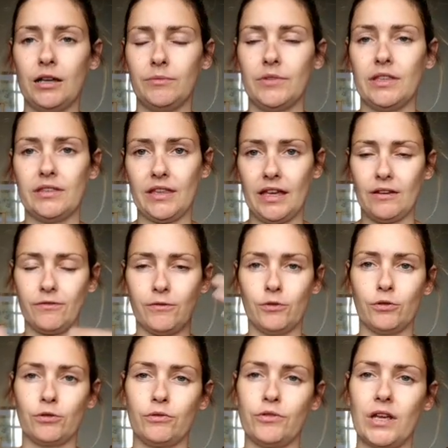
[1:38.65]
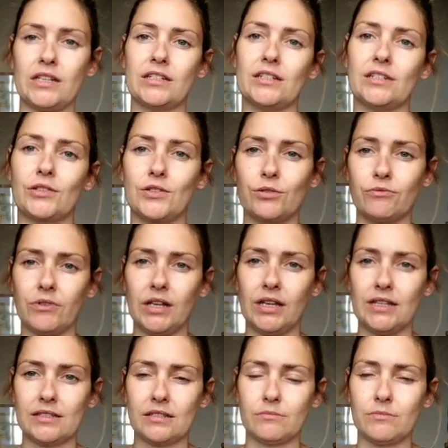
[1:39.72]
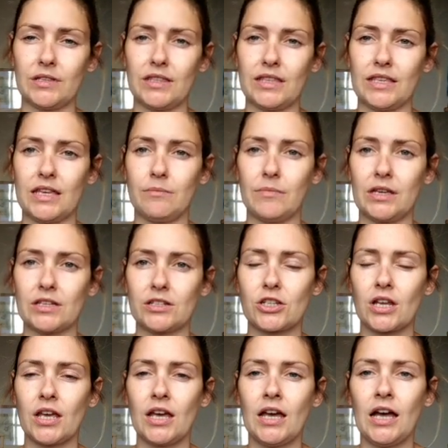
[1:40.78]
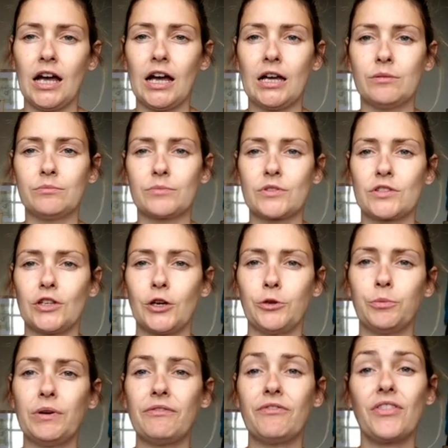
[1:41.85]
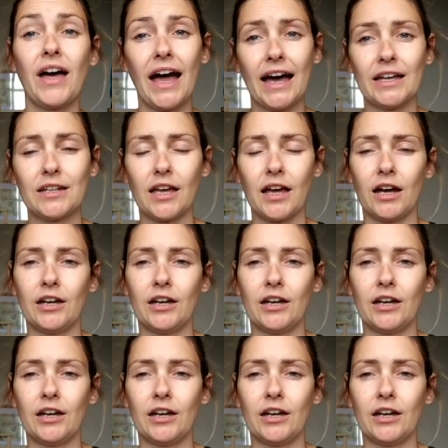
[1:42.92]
that therefore created a surrealism in the image. So with that,